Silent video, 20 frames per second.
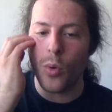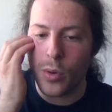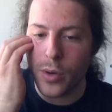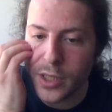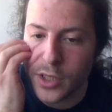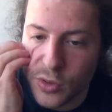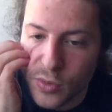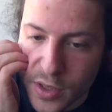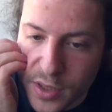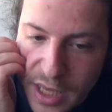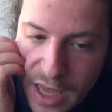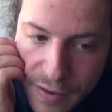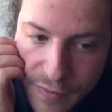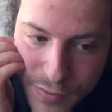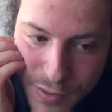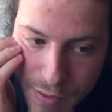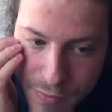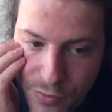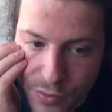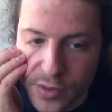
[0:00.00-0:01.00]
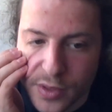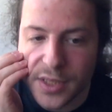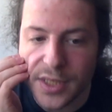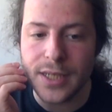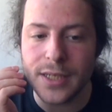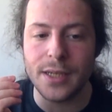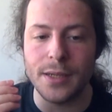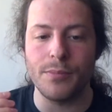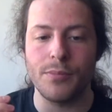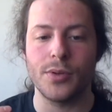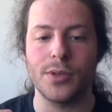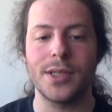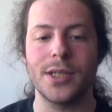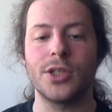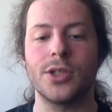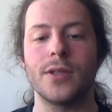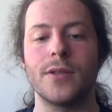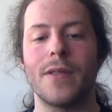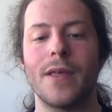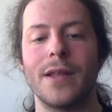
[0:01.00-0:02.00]
orchestras have different seating
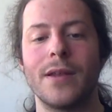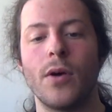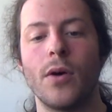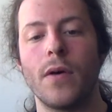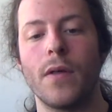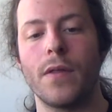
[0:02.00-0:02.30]
position than